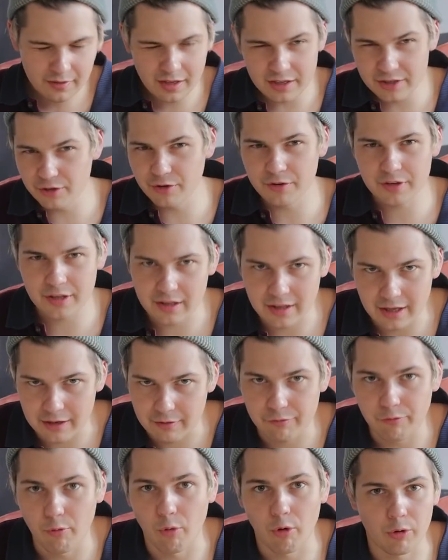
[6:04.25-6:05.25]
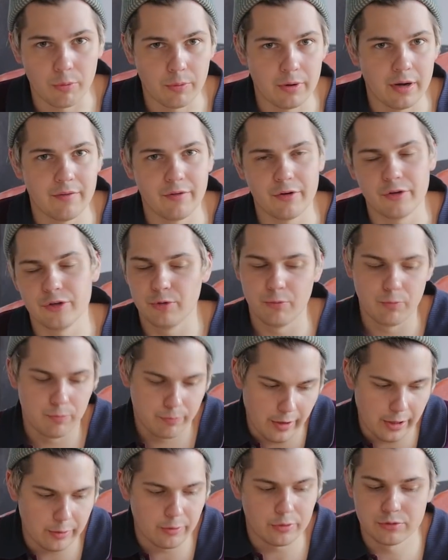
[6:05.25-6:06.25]
And get like 4 or whatever. You
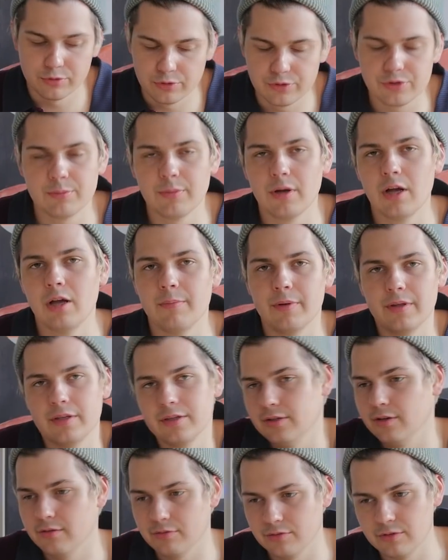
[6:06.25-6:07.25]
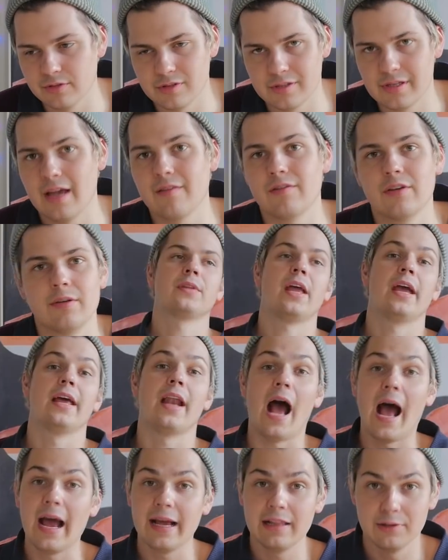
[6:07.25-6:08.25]
probably won't use them all, but you'll just have it. And
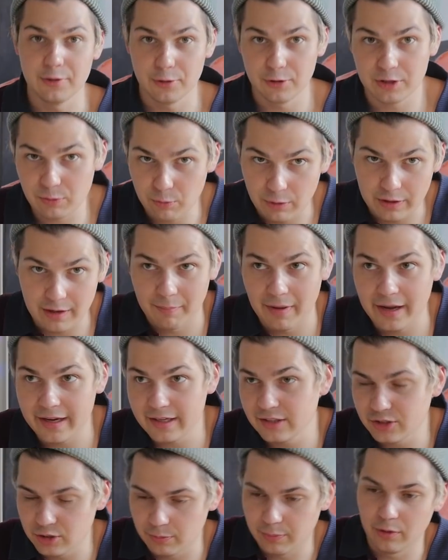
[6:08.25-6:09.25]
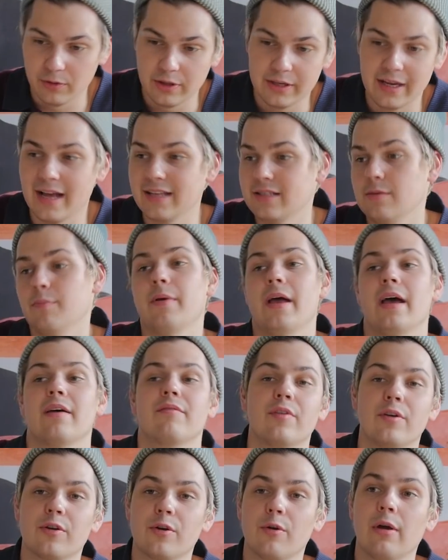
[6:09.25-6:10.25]
I literally, when my Chipotle has a
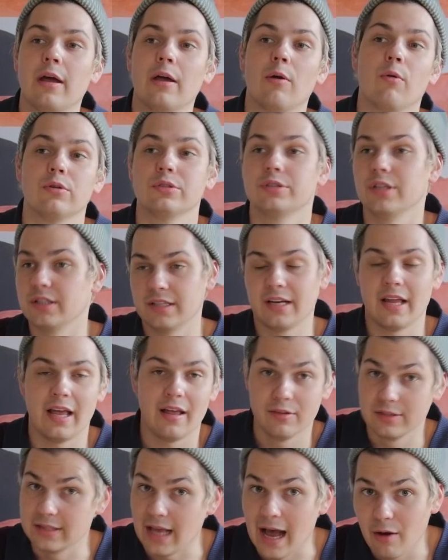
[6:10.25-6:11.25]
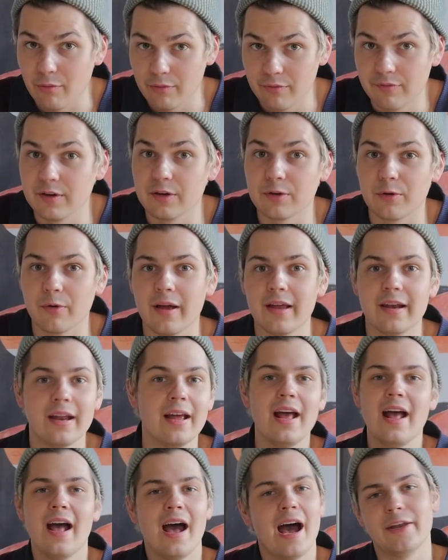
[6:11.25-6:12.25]
bad vinaigrette or is out with vinaigrette,
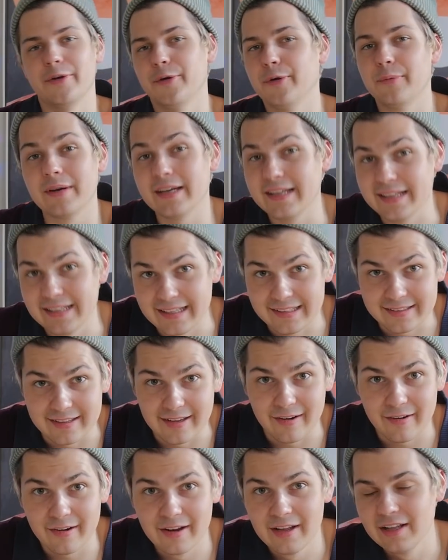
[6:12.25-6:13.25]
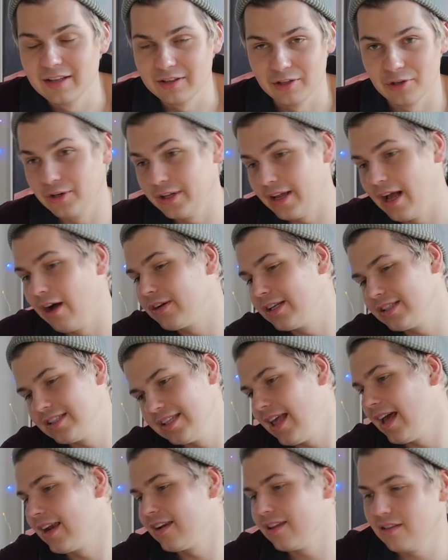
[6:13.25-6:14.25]
I don't even want to eat there. Literally, I'll get to
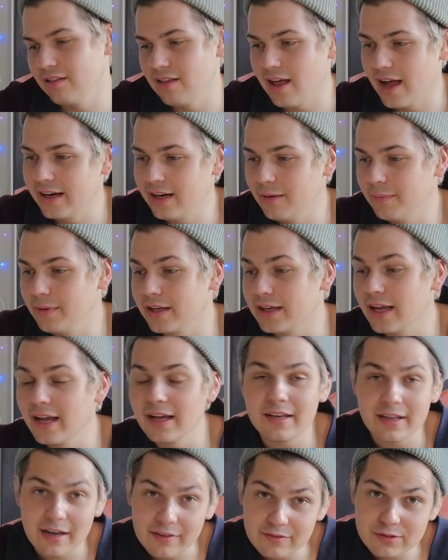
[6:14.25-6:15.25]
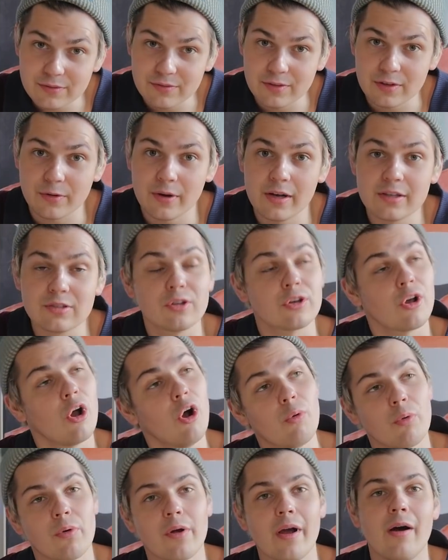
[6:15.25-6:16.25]
the end of the line, I'll be like, hey, can I have some vinaigrette? So like,
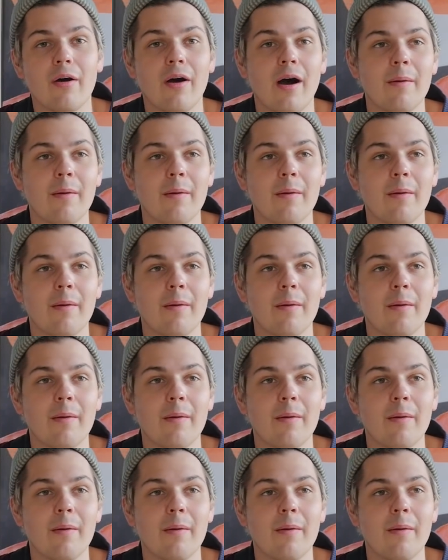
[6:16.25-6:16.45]
oh, we're out.